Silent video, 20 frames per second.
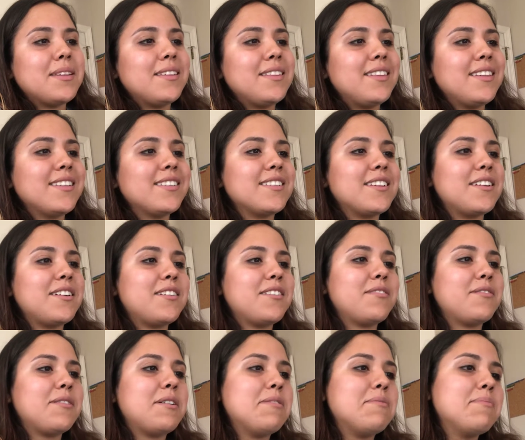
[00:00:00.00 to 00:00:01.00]
the things that are
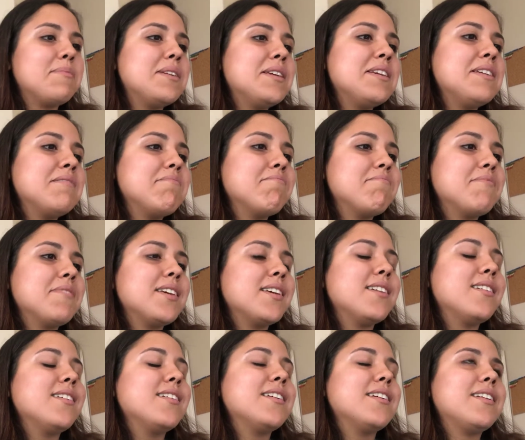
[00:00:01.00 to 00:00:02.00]
around me,
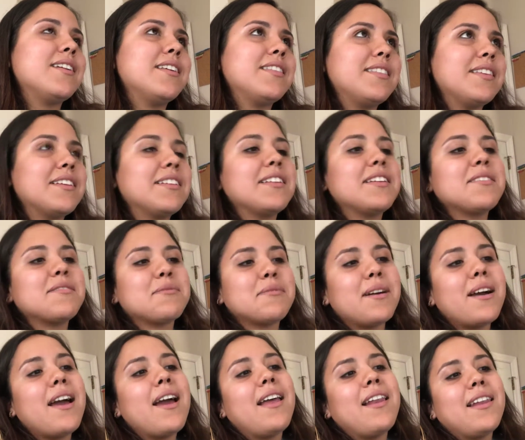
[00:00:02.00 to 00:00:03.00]
and I think that's
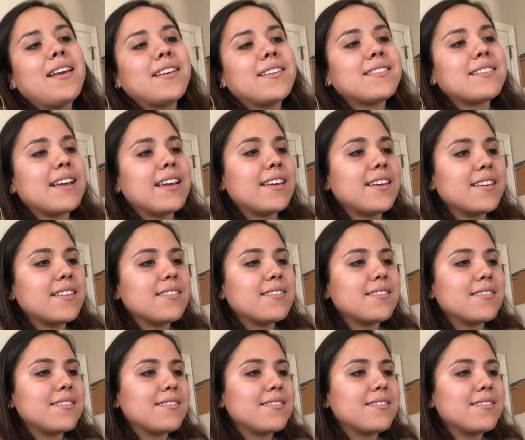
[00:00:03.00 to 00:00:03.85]
why I like science.